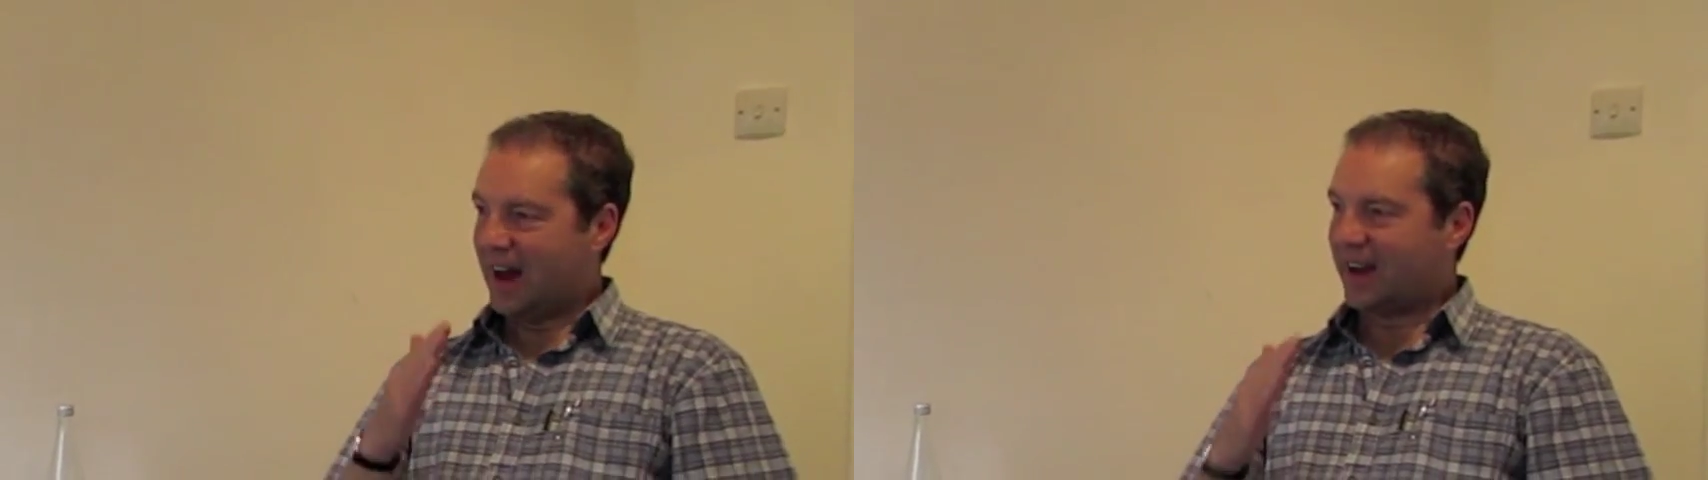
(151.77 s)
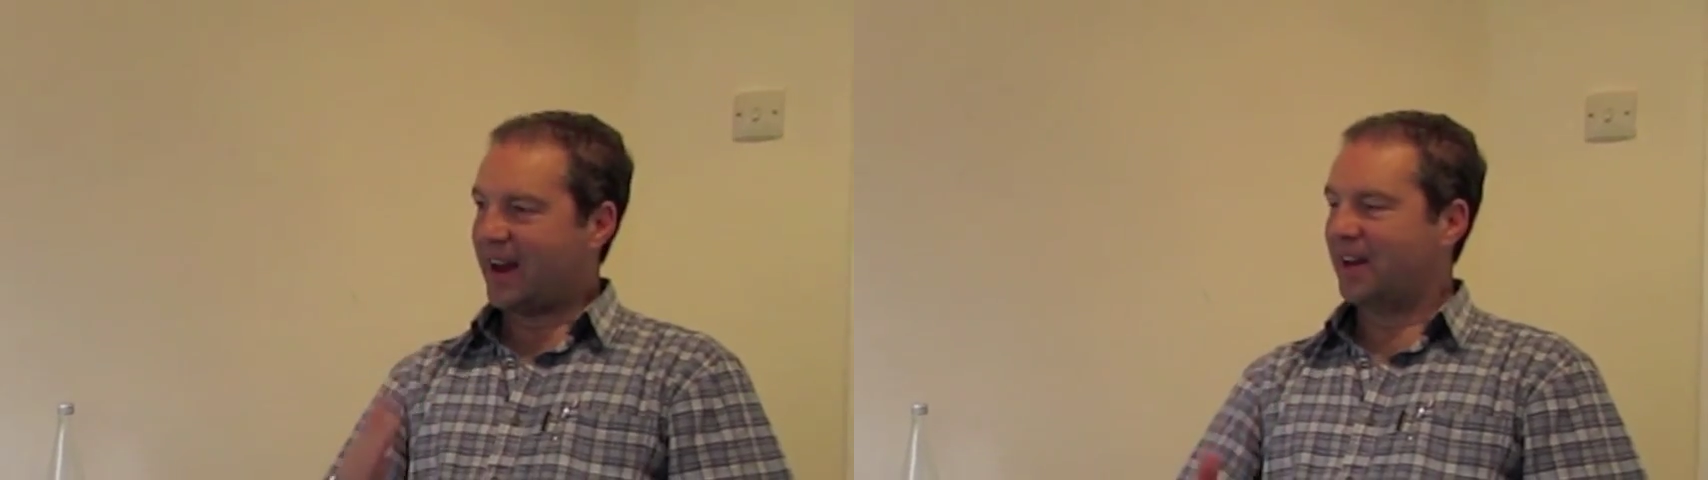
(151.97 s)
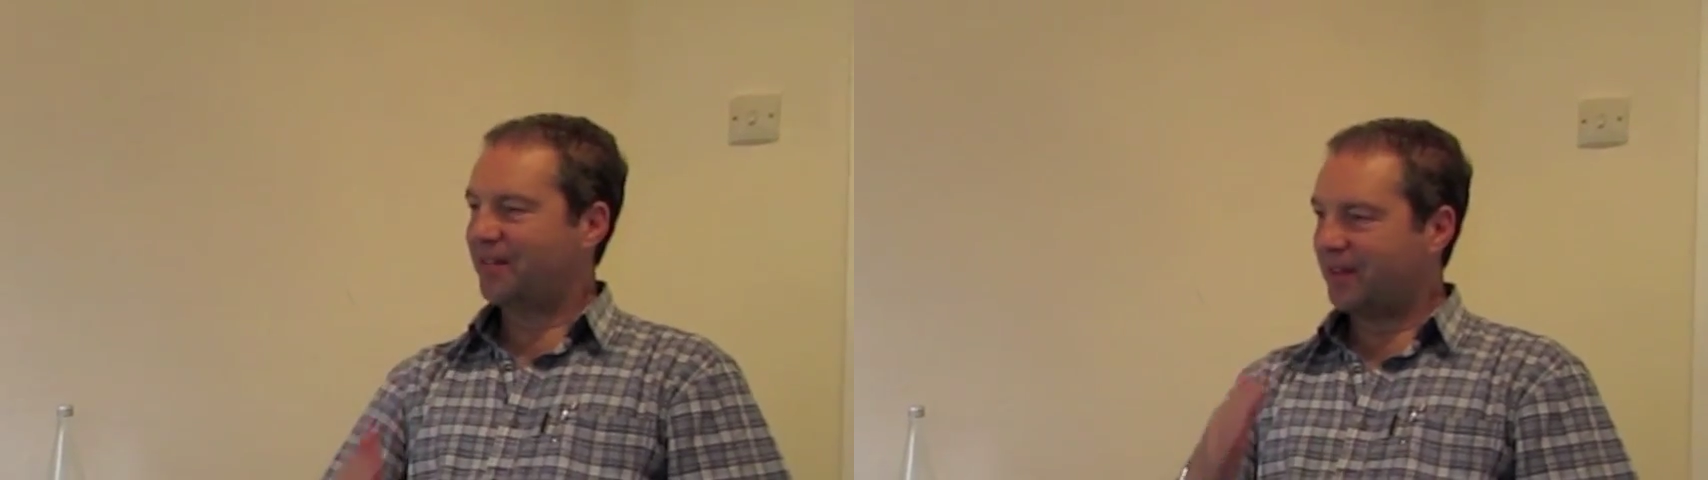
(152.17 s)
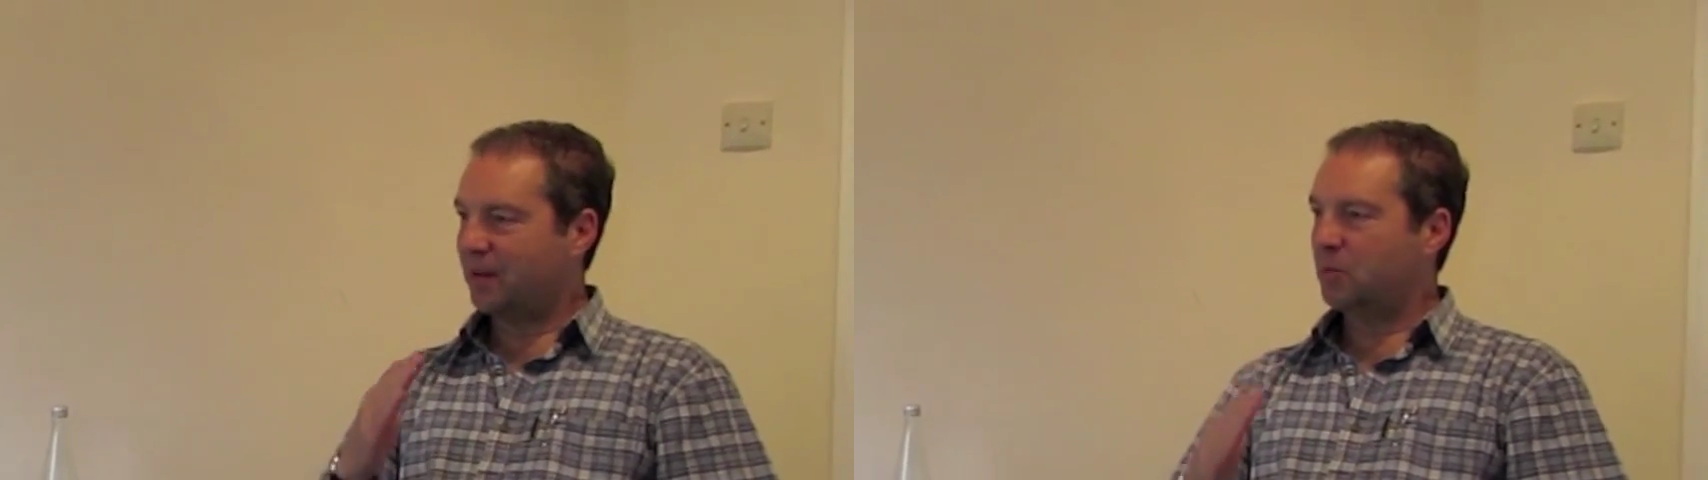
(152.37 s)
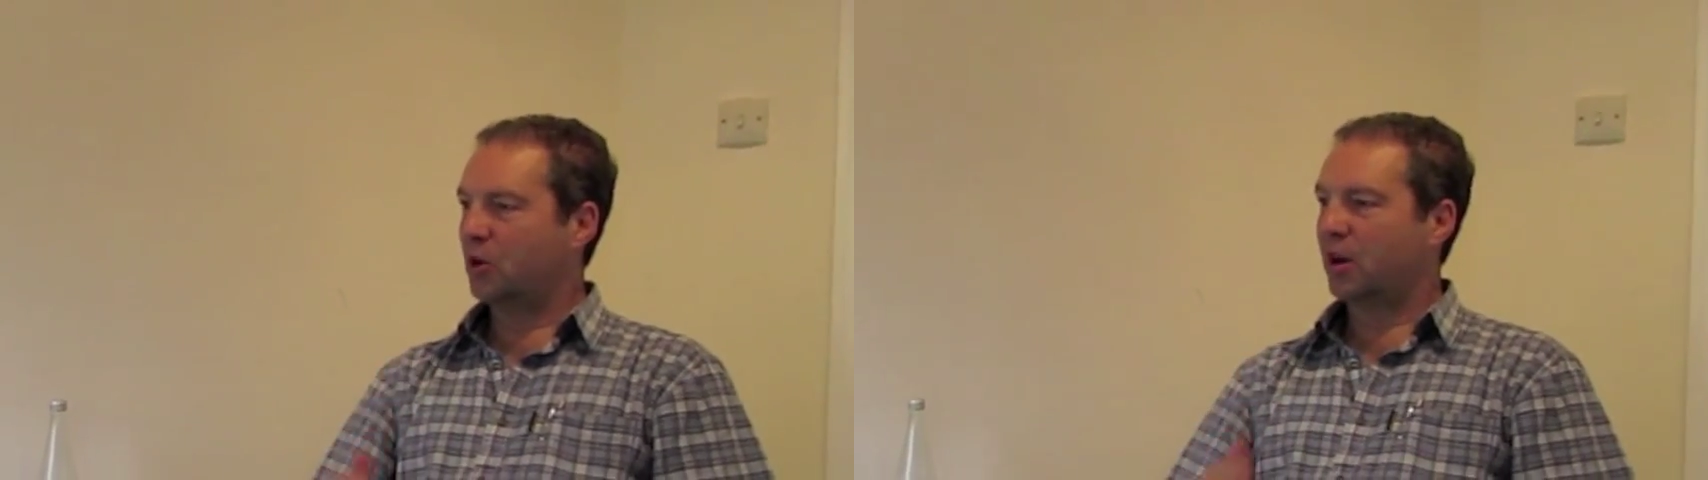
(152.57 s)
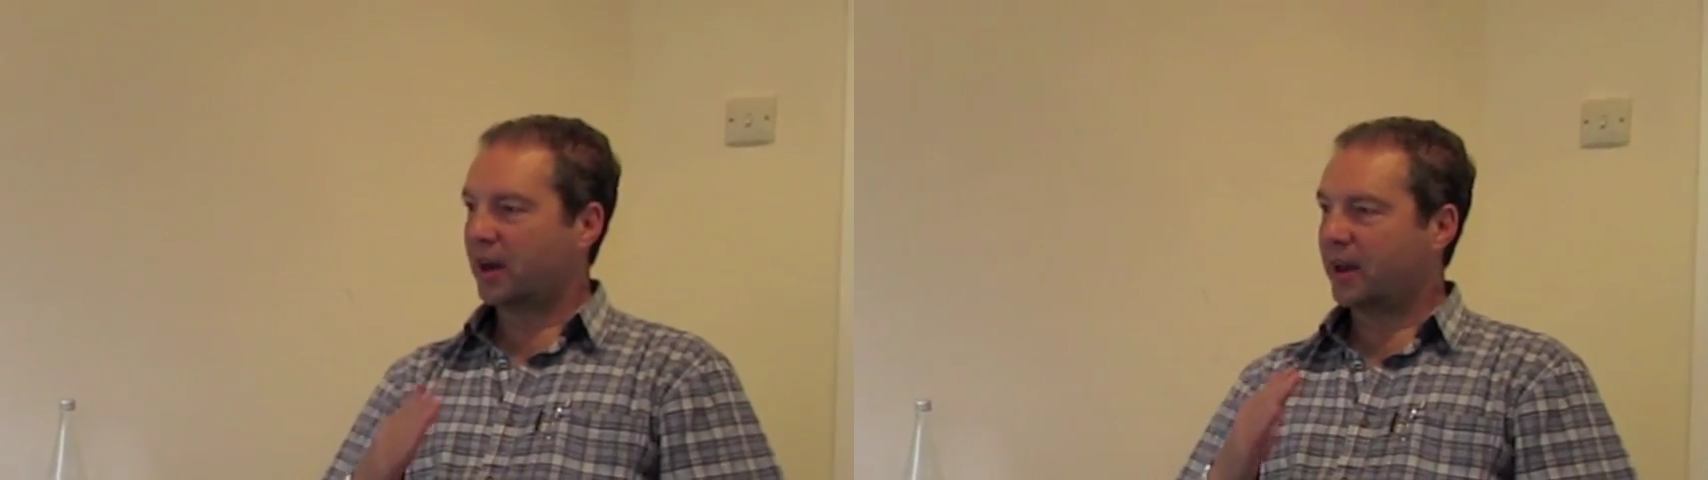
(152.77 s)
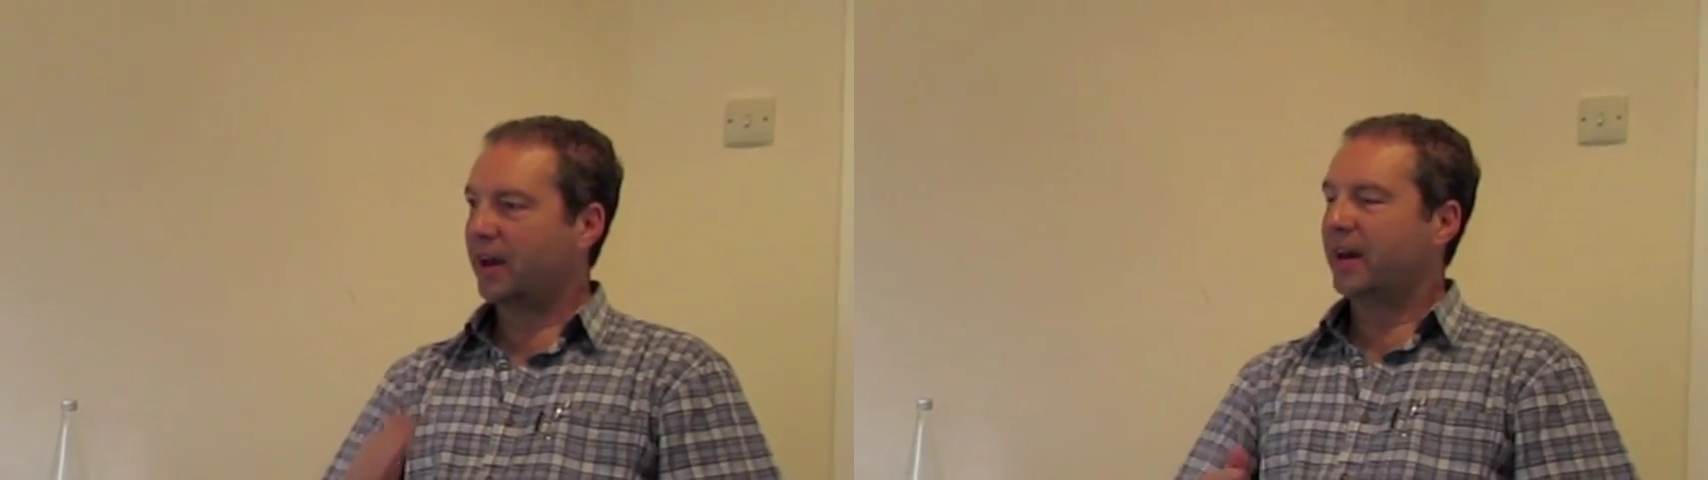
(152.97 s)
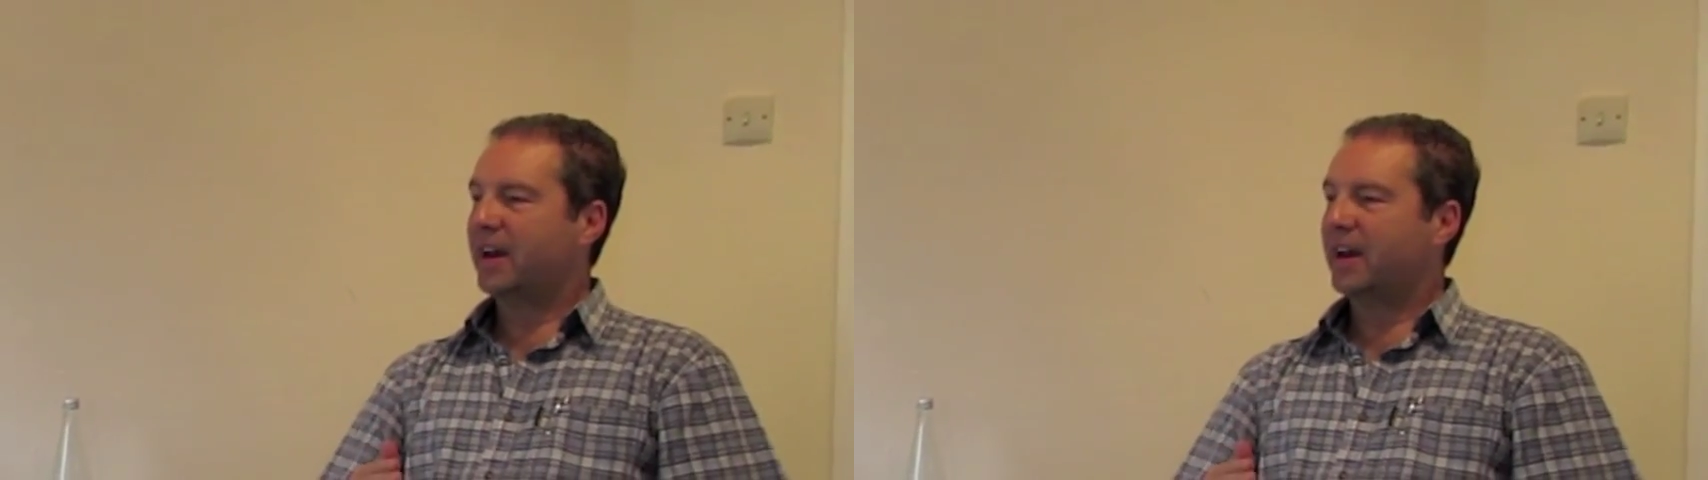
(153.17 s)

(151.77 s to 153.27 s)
I kind of feel more like